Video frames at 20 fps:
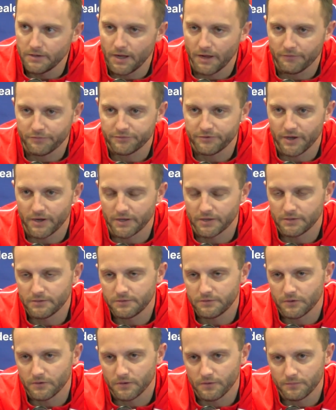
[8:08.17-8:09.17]
I've said
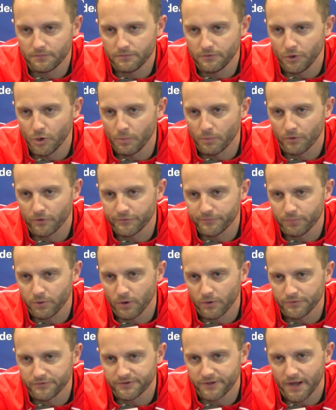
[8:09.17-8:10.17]
it to numerous
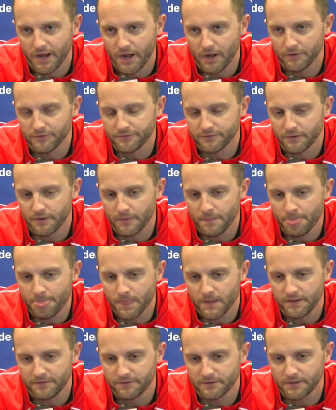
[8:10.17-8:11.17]
pro scouts that
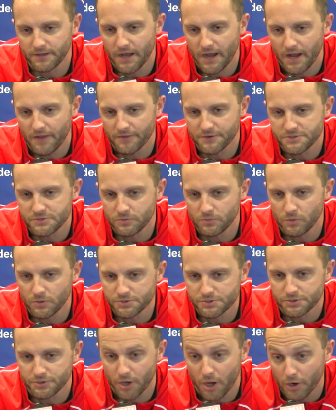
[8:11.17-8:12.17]
he's a guy that you would
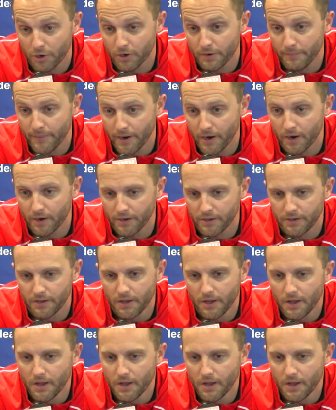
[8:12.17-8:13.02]
want your daughter to marry.